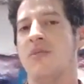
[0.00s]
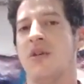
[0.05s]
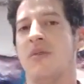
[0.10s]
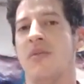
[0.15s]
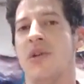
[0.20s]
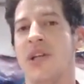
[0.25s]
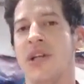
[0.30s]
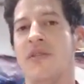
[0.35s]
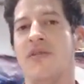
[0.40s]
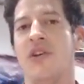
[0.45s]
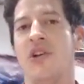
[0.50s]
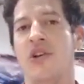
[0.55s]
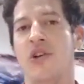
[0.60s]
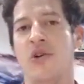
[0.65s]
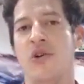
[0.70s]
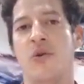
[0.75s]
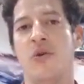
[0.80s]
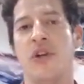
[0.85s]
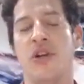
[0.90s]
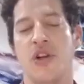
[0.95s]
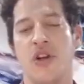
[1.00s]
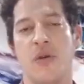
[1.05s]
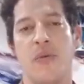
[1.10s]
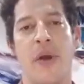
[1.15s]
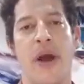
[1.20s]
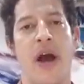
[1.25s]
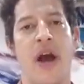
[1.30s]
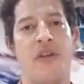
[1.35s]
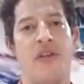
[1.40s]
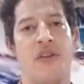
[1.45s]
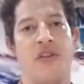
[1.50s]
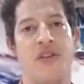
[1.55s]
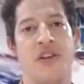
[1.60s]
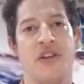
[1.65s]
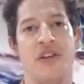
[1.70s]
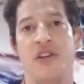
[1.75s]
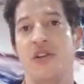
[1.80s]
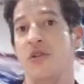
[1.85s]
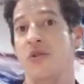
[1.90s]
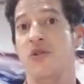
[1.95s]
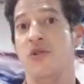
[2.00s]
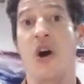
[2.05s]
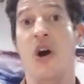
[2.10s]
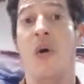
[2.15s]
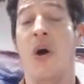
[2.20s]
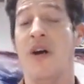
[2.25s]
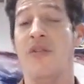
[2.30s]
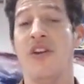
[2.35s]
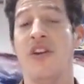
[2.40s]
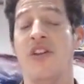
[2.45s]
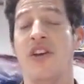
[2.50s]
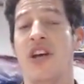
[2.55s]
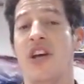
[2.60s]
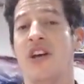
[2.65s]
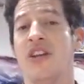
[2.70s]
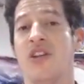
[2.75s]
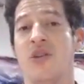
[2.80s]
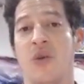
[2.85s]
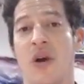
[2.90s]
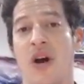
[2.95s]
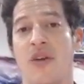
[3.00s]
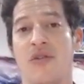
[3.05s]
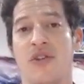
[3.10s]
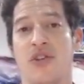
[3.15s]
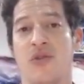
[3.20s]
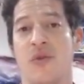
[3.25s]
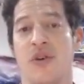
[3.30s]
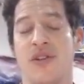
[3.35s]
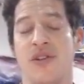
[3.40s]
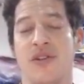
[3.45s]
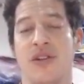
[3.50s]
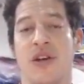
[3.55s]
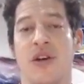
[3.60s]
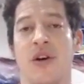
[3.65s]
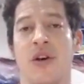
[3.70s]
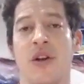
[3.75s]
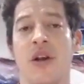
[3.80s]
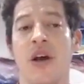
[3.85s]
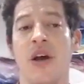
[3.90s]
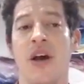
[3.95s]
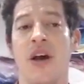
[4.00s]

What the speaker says: to believe in you and your path and thinking you know everything because you have this one skill.